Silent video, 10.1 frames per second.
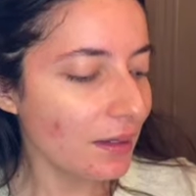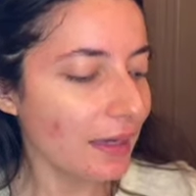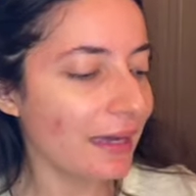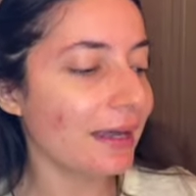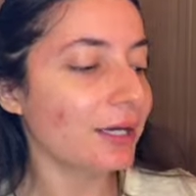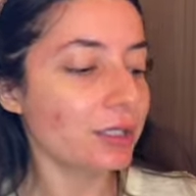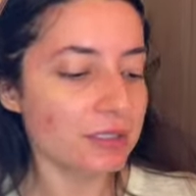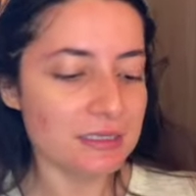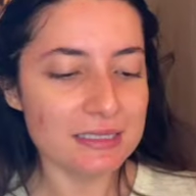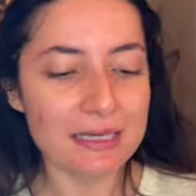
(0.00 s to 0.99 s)
and I could
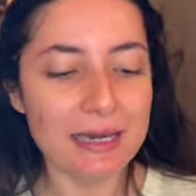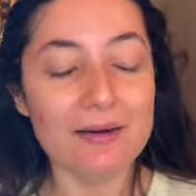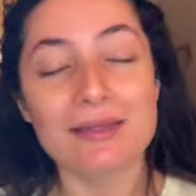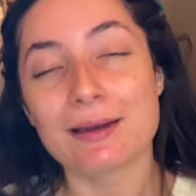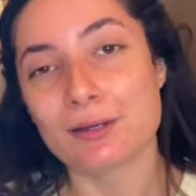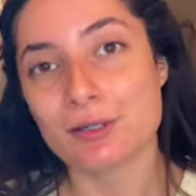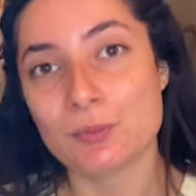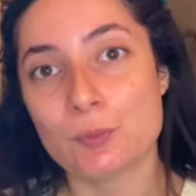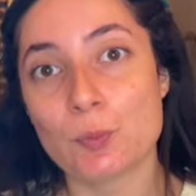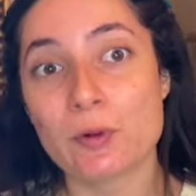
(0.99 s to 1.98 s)
see how that could
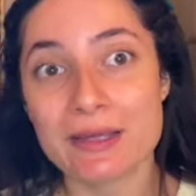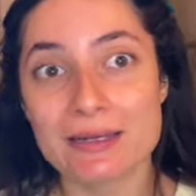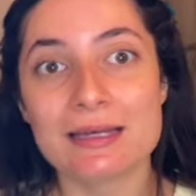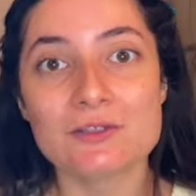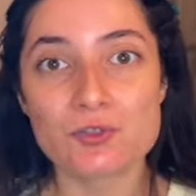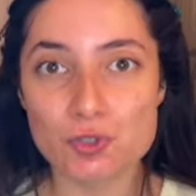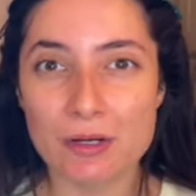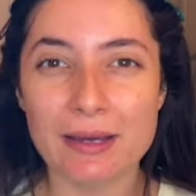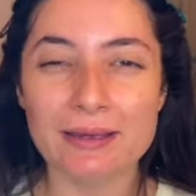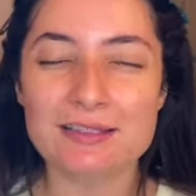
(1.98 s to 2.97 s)
read as
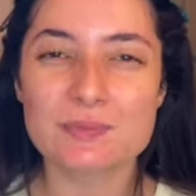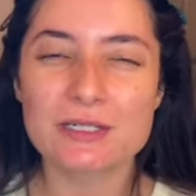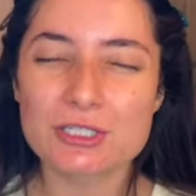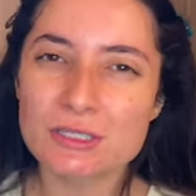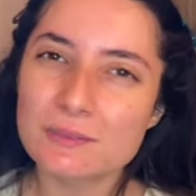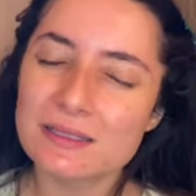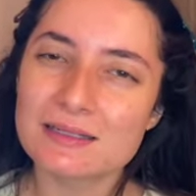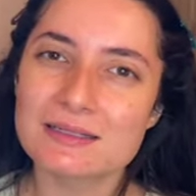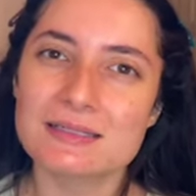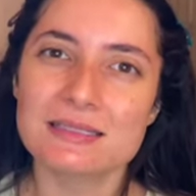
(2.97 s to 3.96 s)
drying, especially
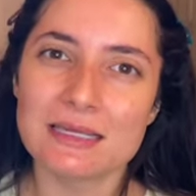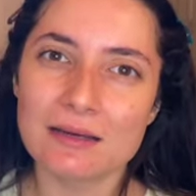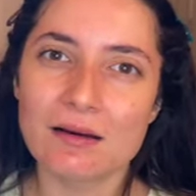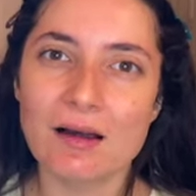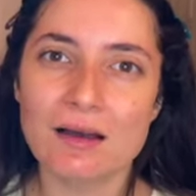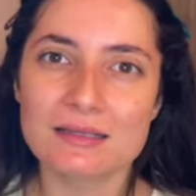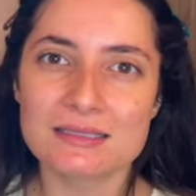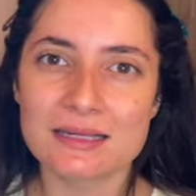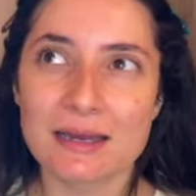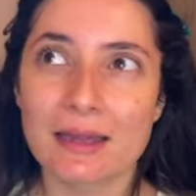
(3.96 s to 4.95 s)
because zinc
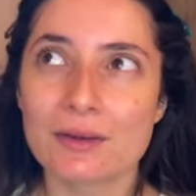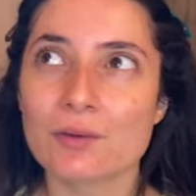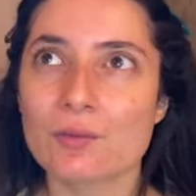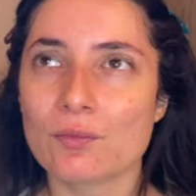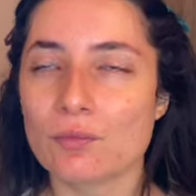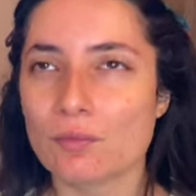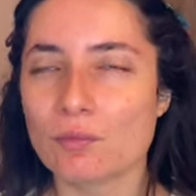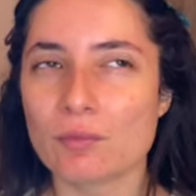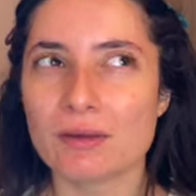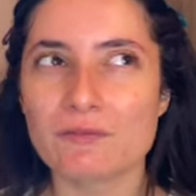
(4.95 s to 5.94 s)
oxide,
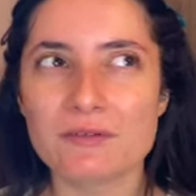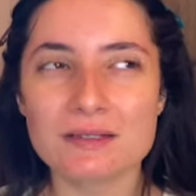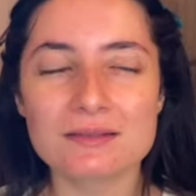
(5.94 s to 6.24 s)
if